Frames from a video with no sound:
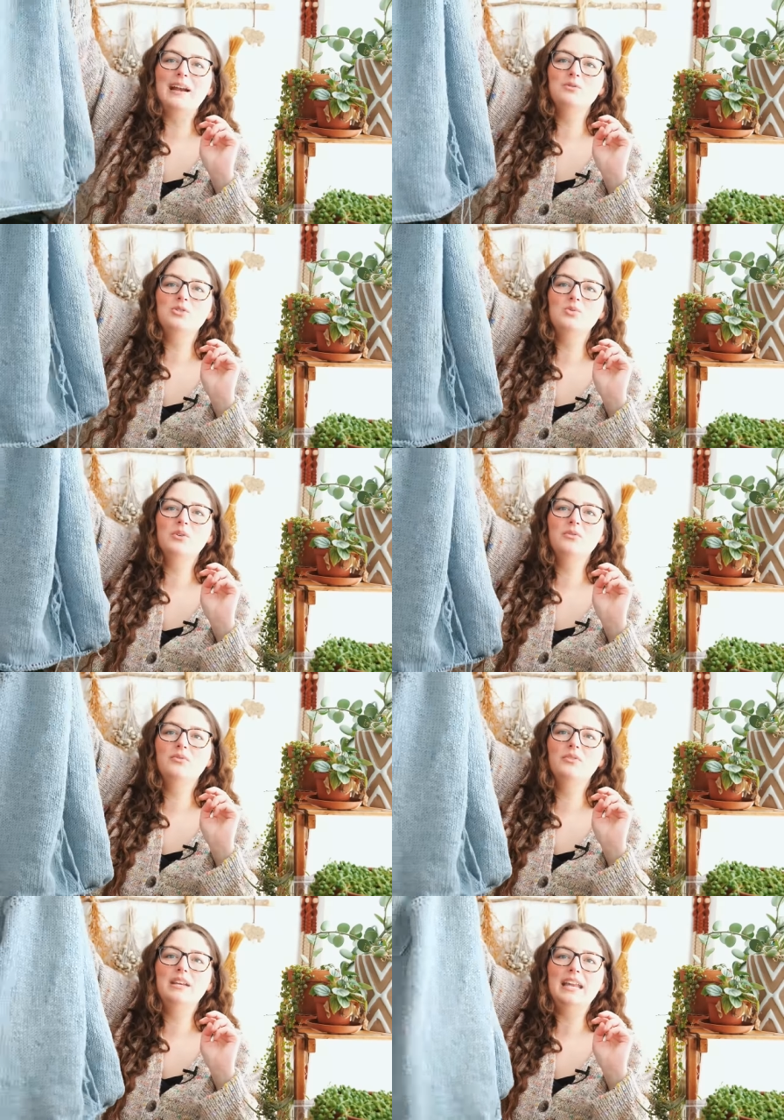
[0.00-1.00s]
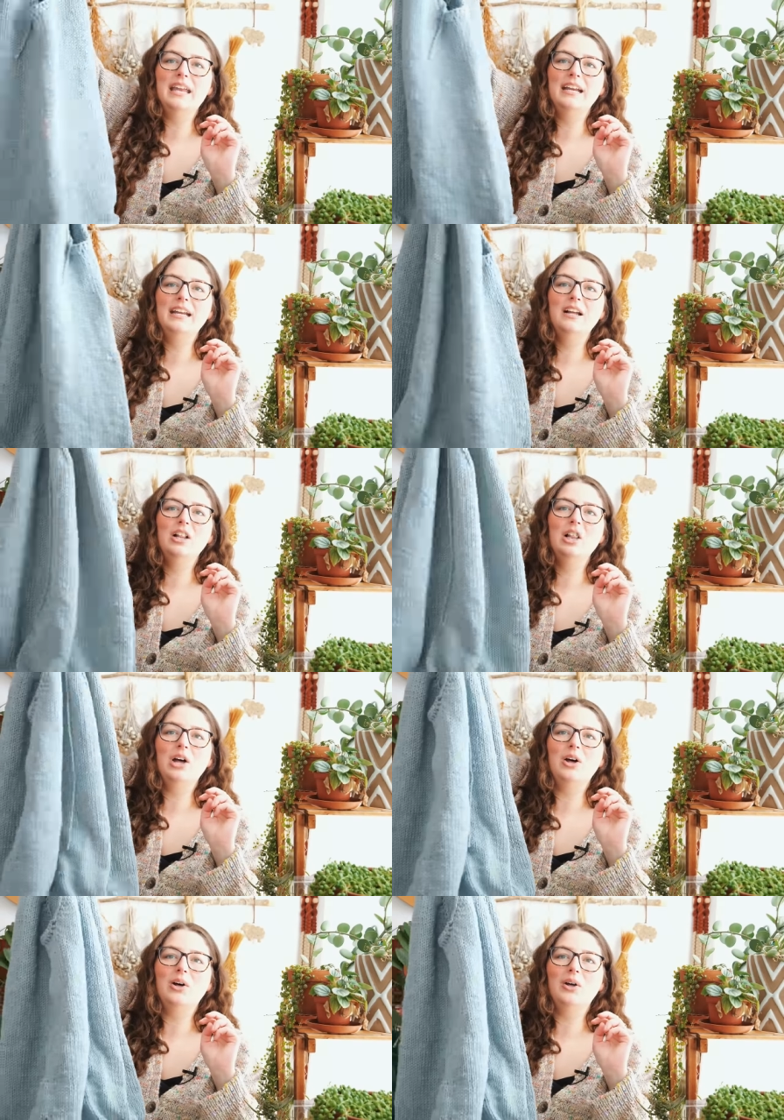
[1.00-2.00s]
I'm just sort of knitting
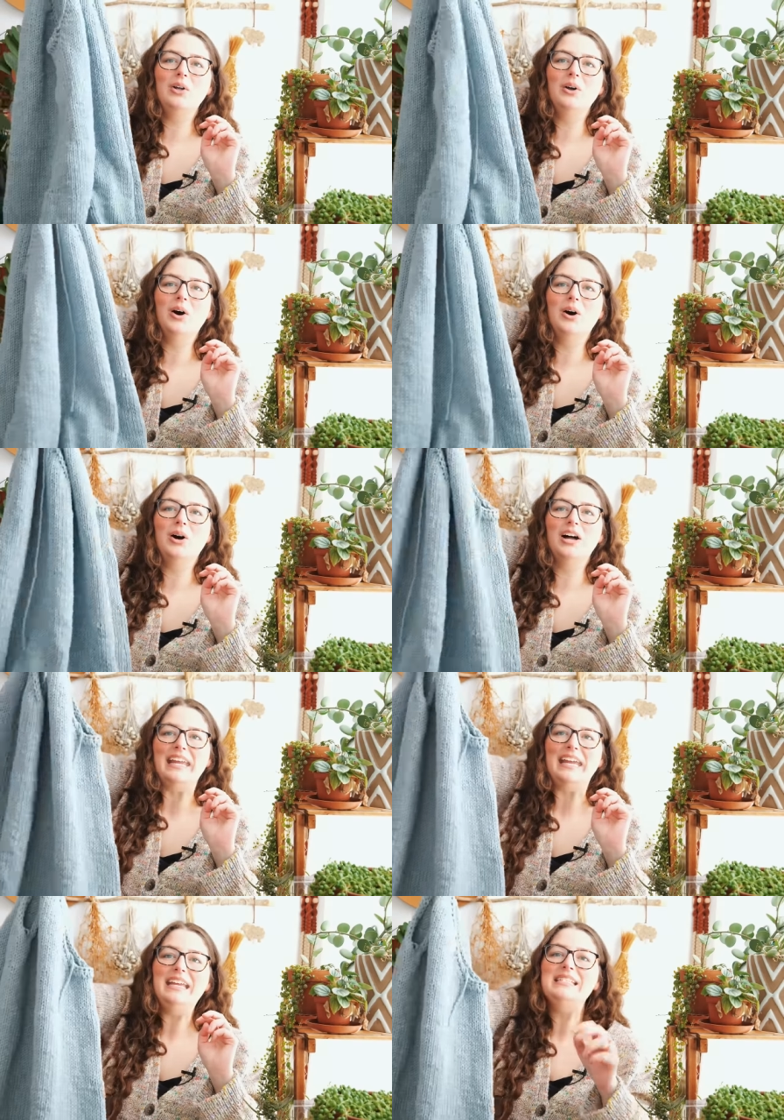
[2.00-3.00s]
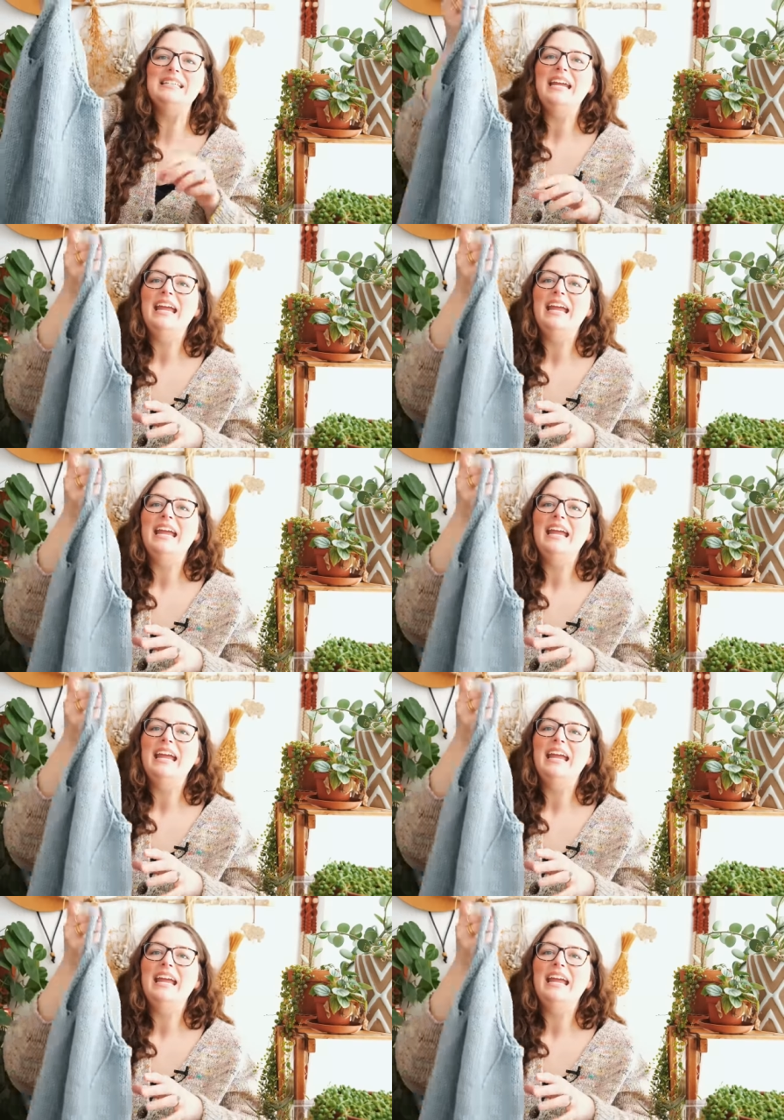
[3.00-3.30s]
along on it.